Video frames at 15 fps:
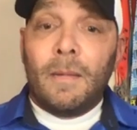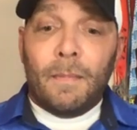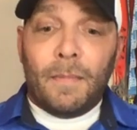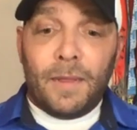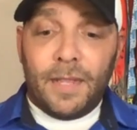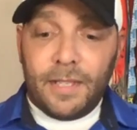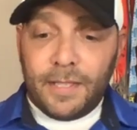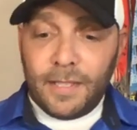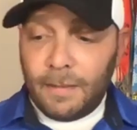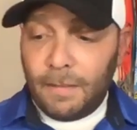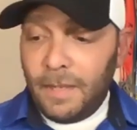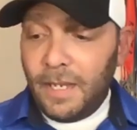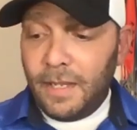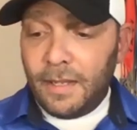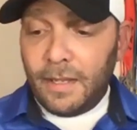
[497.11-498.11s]
But this doesn't
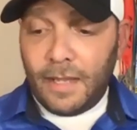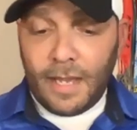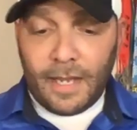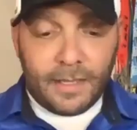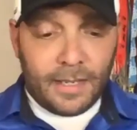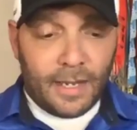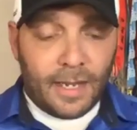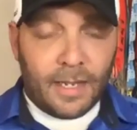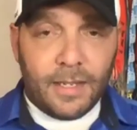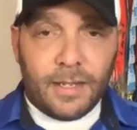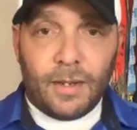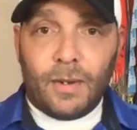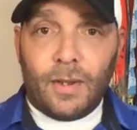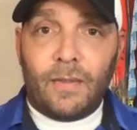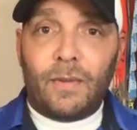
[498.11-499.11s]
mean that
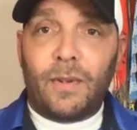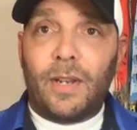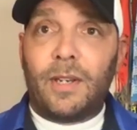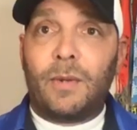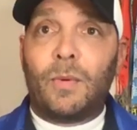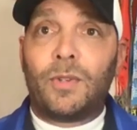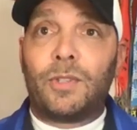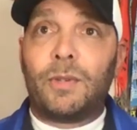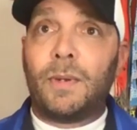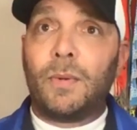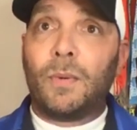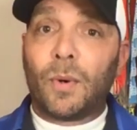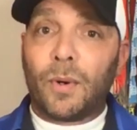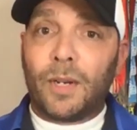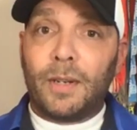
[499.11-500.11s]
anyone should be
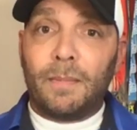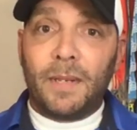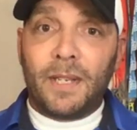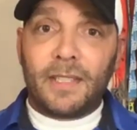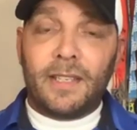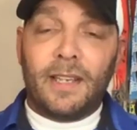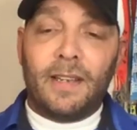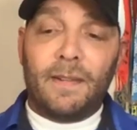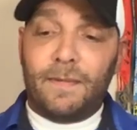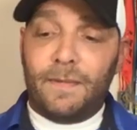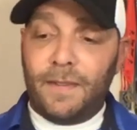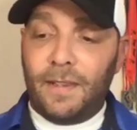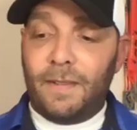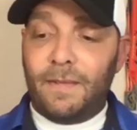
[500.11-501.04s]
worried, because if